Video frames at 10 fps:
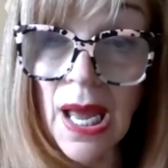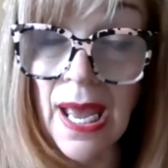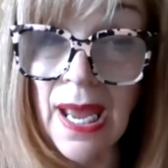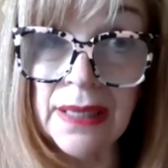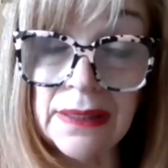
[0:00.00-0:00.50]

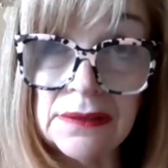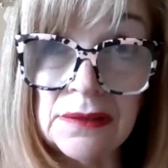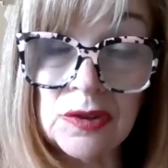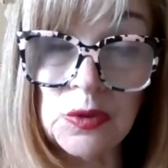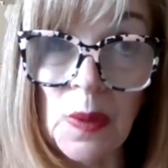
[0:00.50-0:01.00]
And
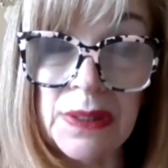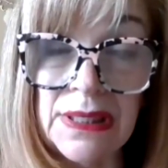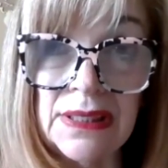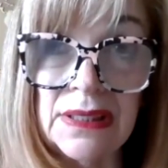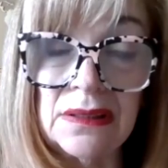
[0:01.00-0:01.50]
in
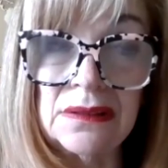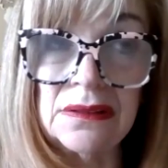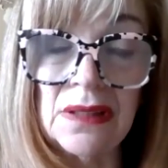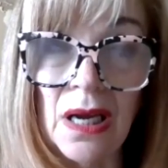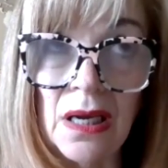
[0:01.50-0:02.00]

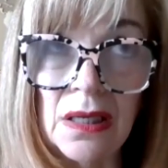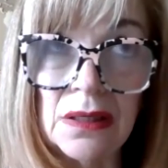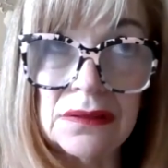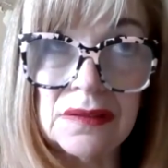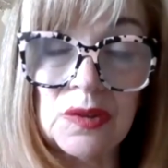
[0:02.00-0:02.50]

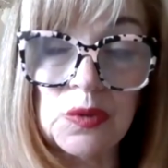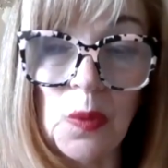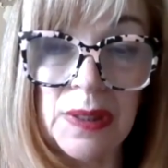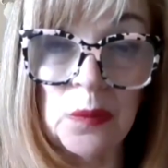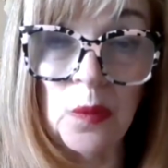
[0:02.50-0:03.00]

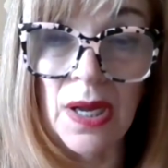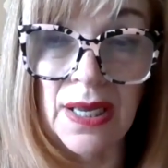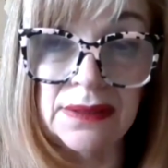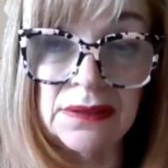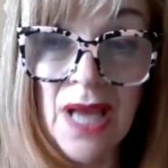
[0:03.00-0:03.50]

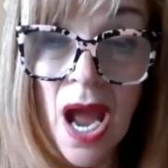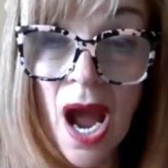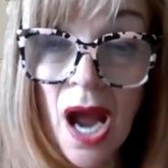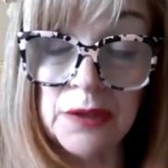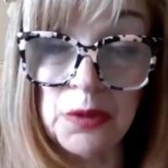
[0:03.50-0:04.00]
2021,
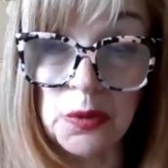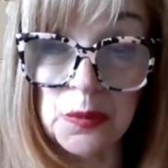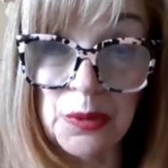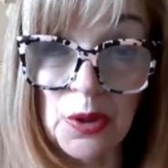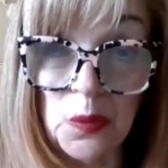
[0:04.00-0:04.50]
I wrote a
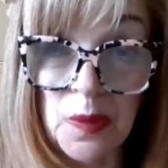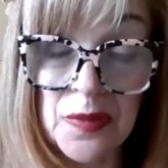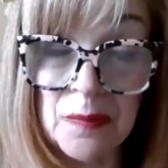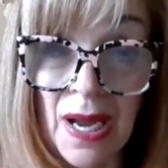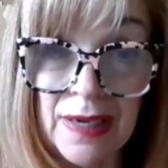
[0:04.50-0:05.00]
book with
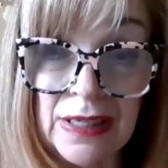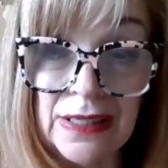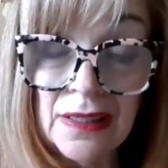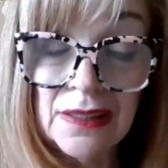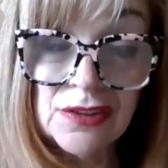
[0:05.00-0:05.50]
my
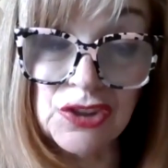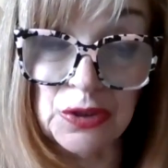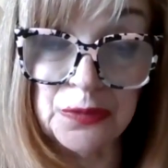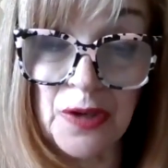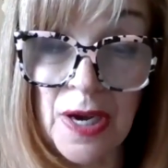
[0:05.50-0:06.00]
dear
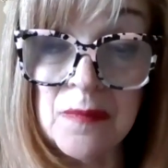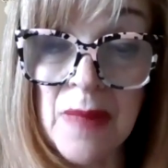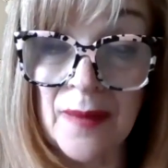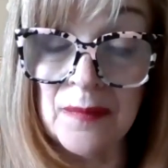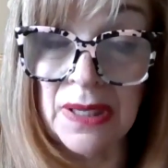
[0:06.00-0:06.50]
friend,
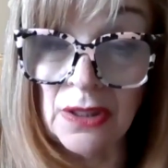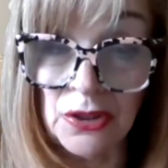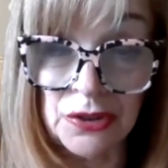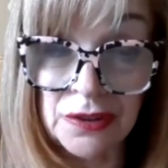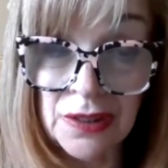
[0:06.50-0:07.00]
Matt
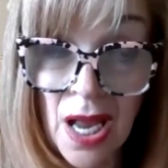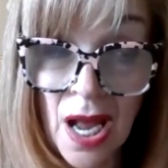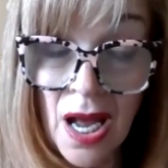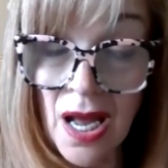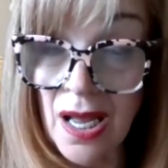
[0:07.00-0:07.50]
Miller.
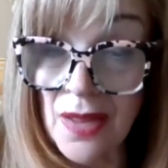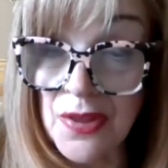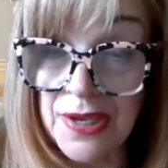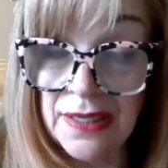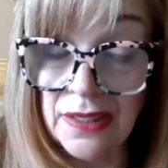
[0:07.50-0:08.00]

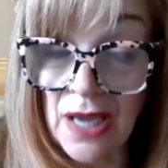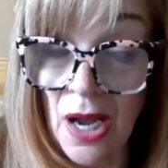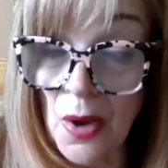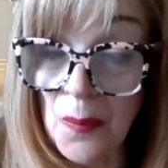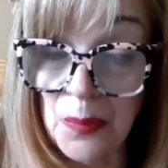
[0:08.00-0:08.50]

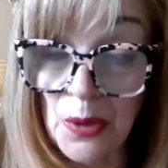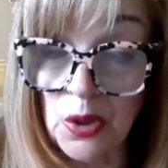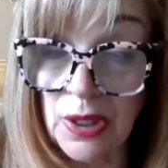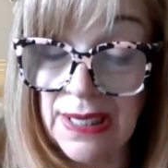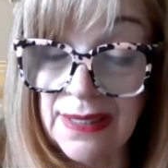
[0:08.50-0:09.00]
The
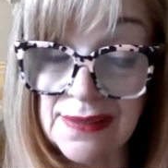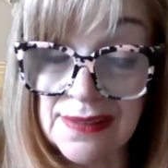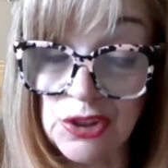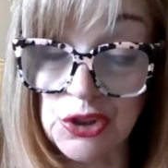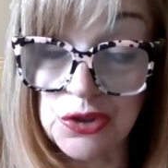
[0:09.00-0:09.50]
book is
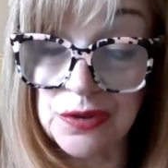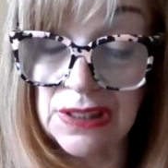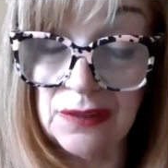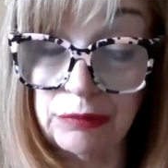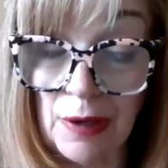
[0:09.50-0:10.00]

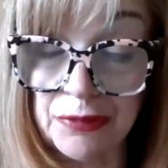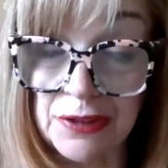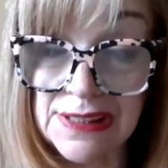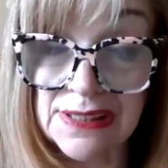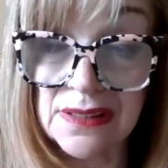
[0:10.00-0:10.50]
the
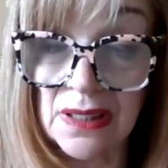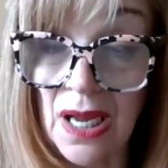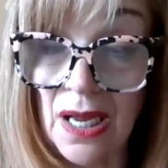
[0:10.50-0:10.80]
reference